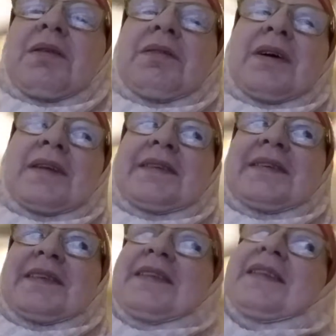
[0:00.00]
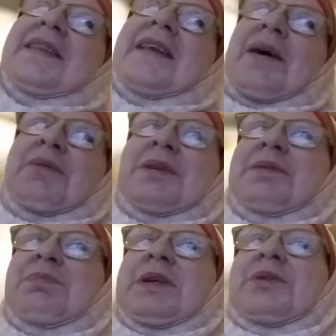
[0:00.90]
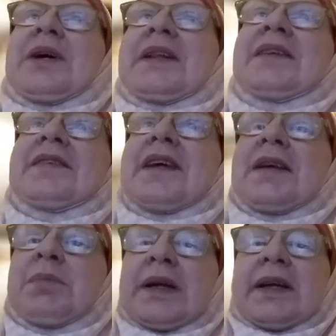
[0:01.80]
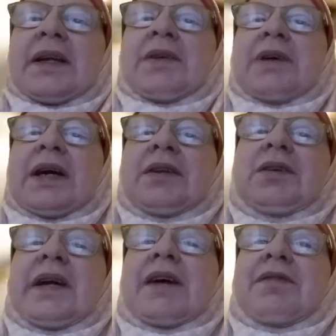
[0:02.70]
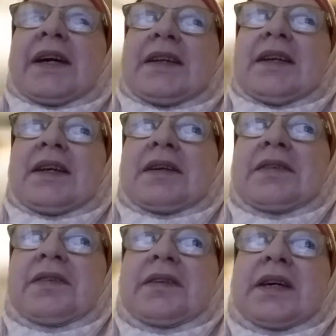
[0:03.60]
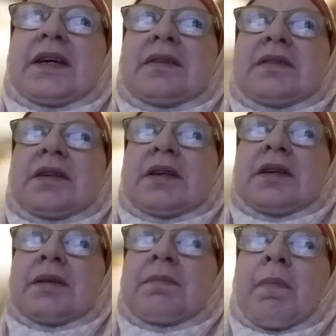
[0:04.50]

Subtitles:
well, that wouldn't be quite the same. But anyway, I do have ideas that